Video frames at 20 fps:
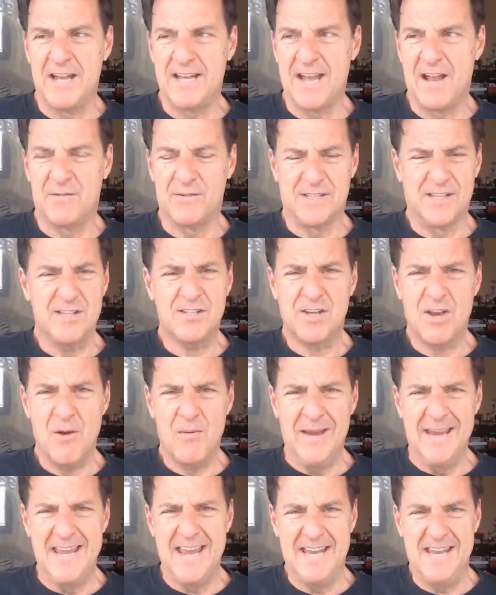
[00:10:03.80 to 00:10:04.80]
now. Is this
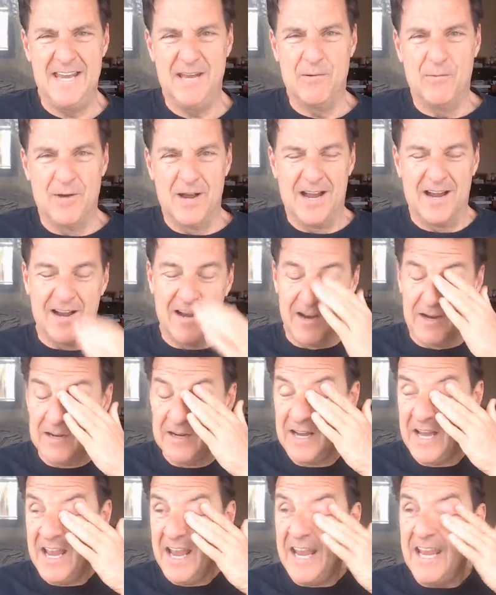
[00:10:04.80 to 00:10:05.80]
going anywhere?
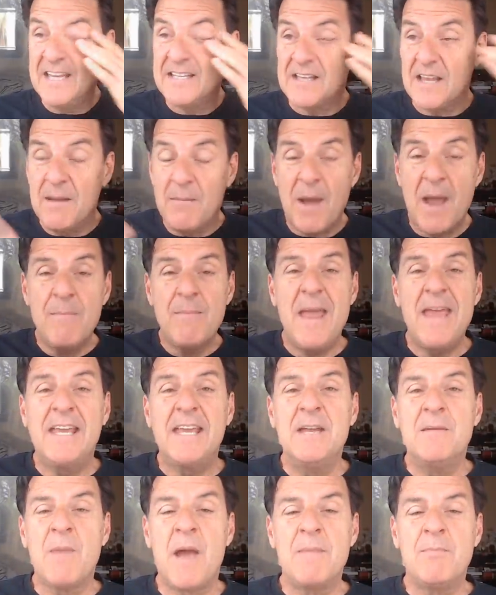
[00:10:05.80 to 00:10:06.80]
Is, am I
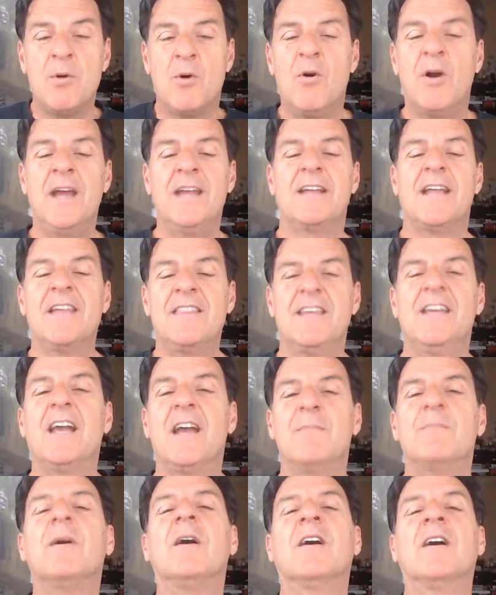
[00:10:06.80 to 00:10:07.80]
making my point? I think
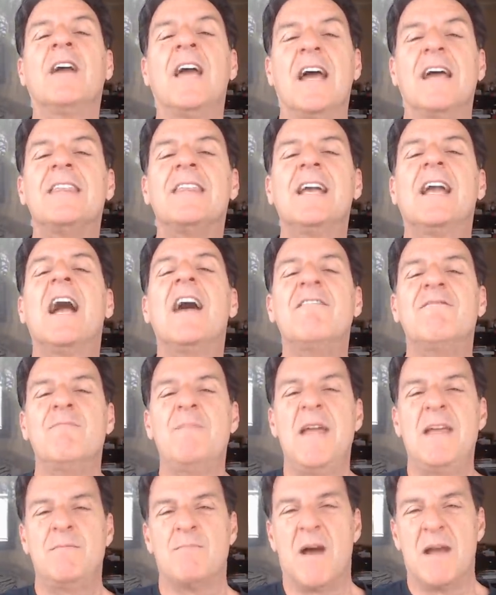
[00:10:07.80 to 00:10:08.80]
I'm, okay, I think I've
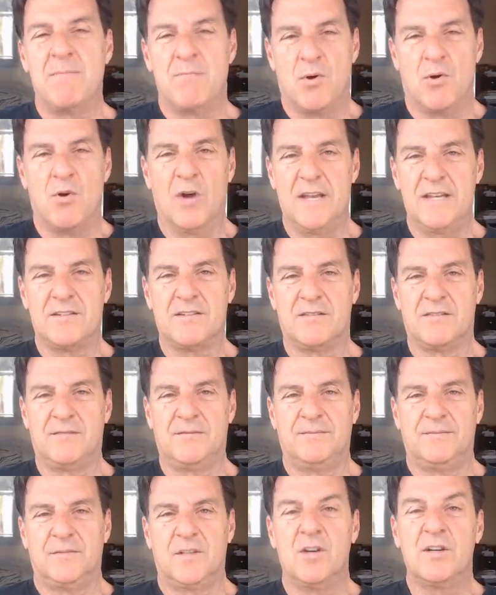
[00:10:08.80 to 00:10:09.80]
made my point.
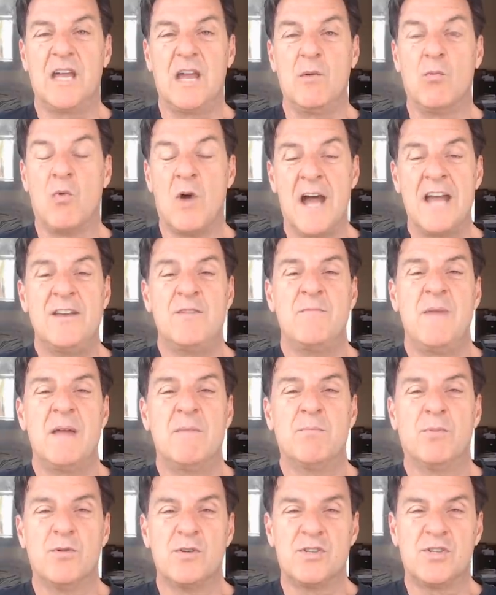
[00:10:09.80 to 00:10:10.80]
Okay, why do men
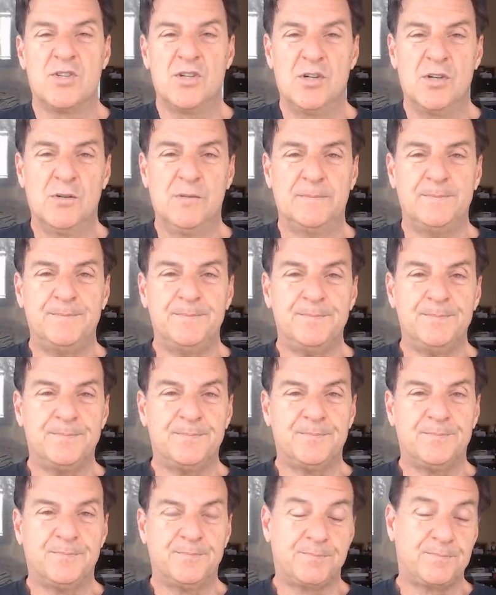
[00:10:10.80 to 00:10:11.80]
pursue
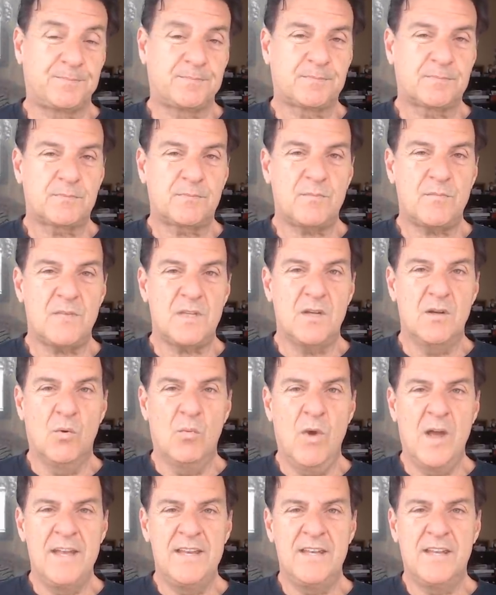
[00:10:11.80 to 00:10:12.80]

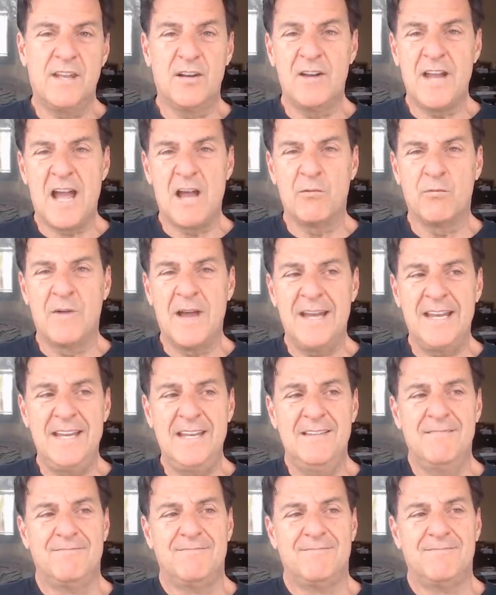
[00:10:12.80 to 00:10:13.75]
when they're not ready?